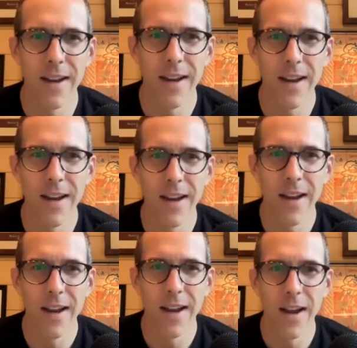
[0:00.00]

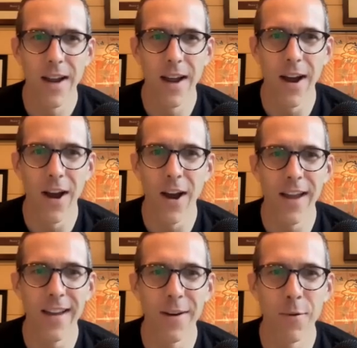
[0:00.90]
No, I didn't.
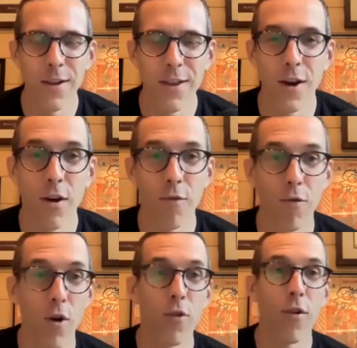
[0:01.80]
The
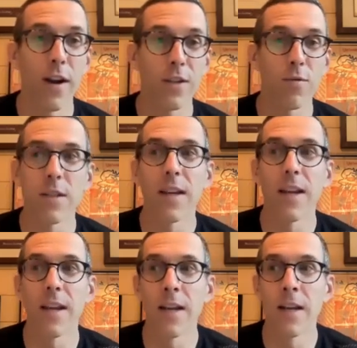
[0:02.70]
road race was
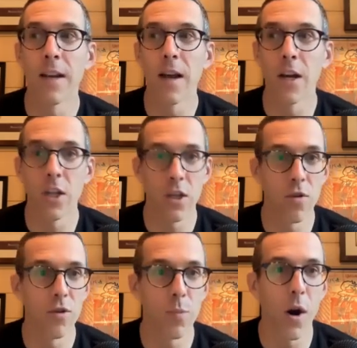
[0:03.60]
in a
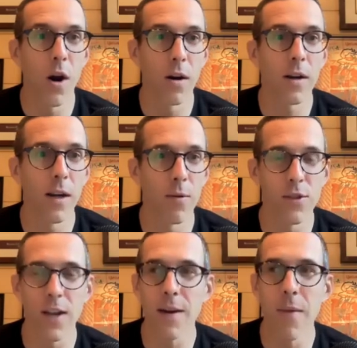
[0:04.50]
huge park. It
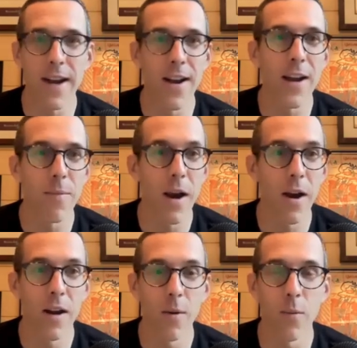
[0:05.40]
was like my
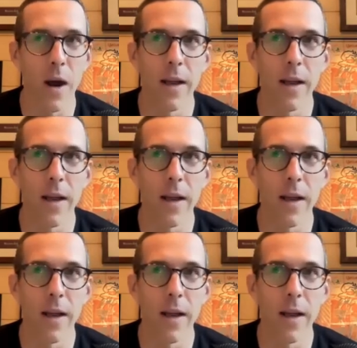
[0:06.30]
nightmare.